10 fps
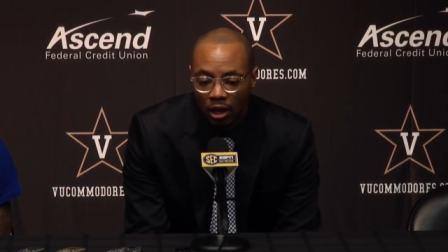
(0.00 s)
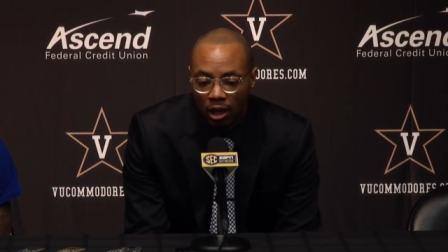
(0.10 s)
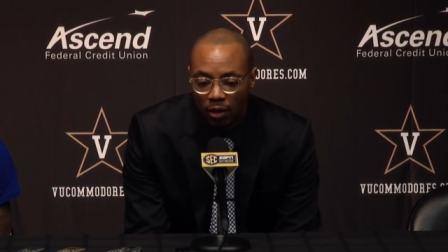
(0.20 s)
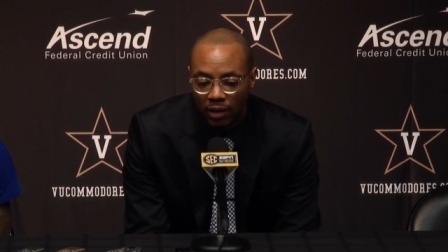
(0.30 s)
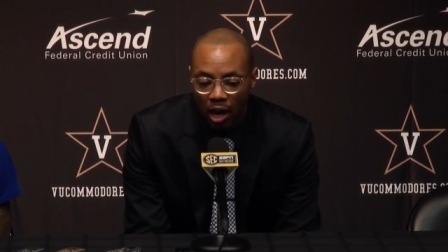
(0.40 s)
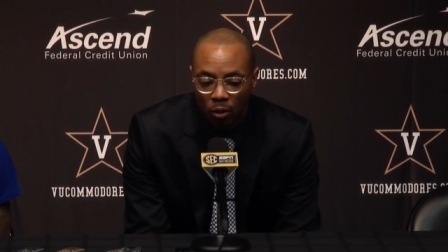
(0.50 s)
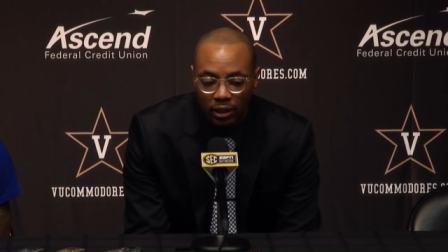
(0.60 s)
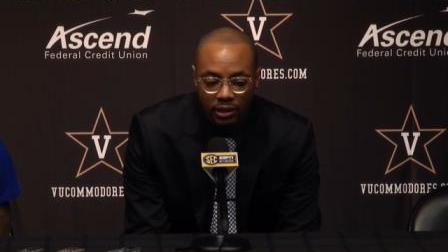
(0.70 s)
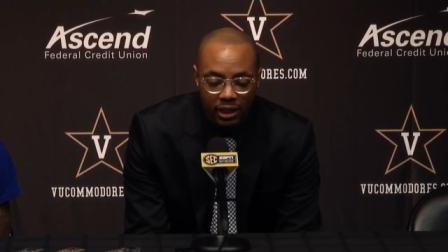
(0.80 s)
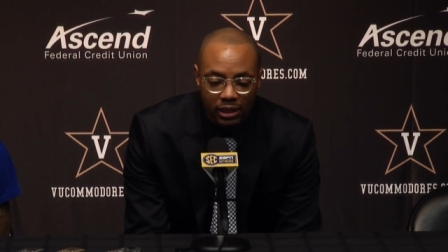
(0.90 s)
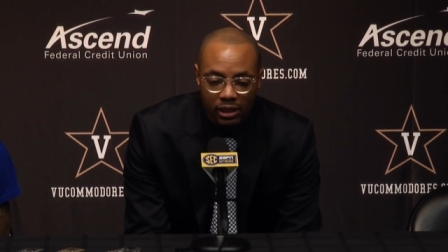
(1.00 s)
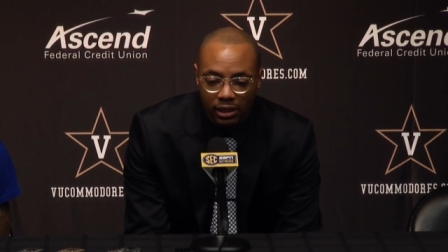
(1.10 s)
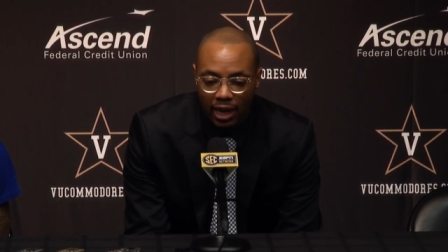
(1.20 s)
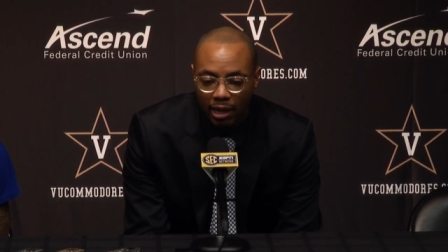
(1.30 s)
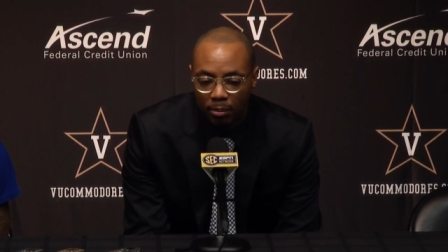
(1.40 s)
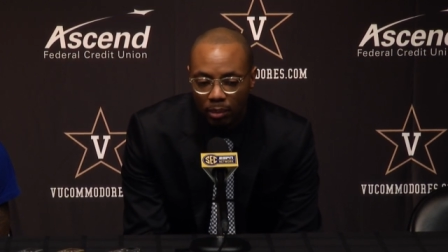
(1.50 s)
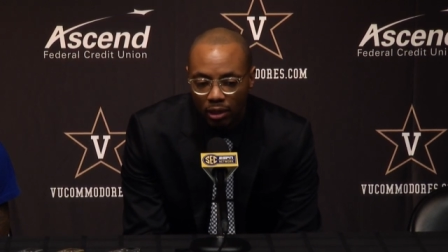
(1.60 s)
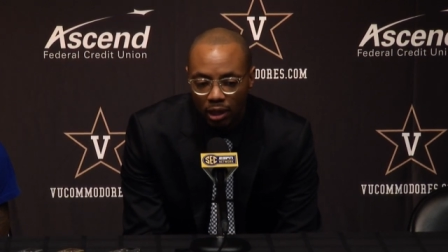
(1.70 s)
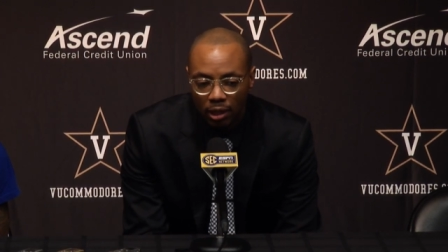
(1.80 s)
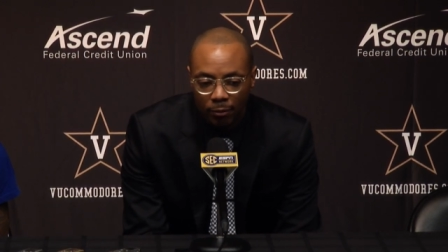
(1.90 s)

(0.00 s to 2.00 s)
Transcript: of not only Tennessee State, but